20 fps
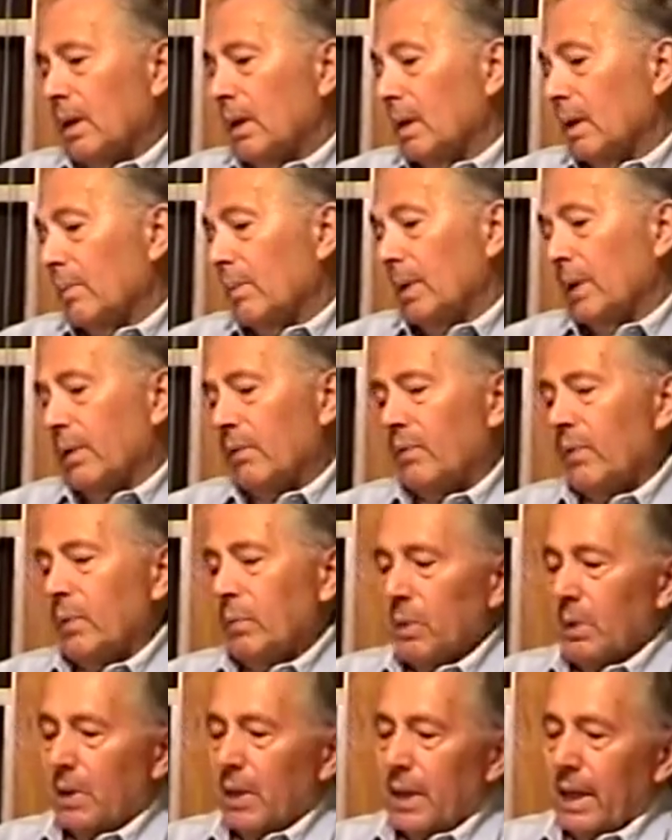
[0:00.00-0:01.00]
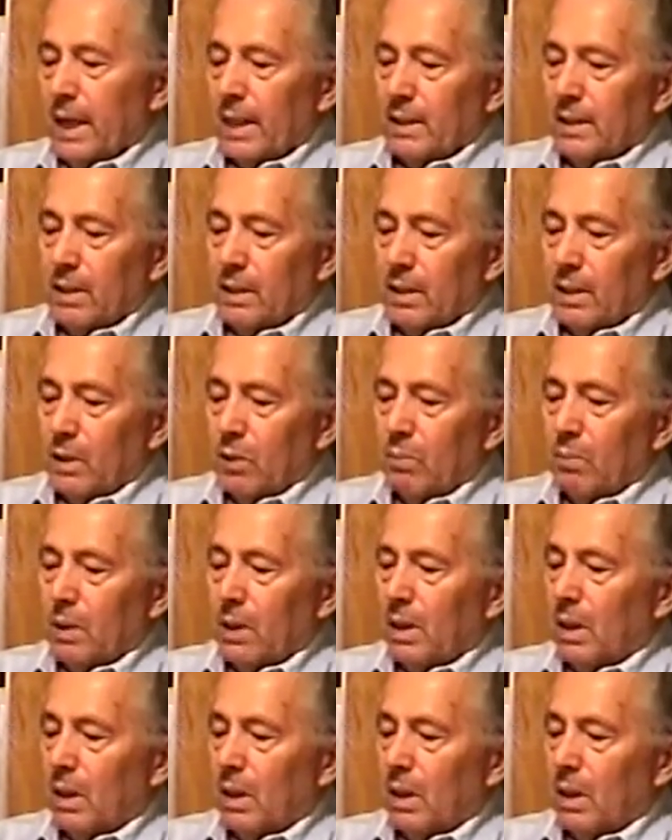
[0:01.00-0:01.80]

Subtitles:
I mean, if it would have lasted a little bit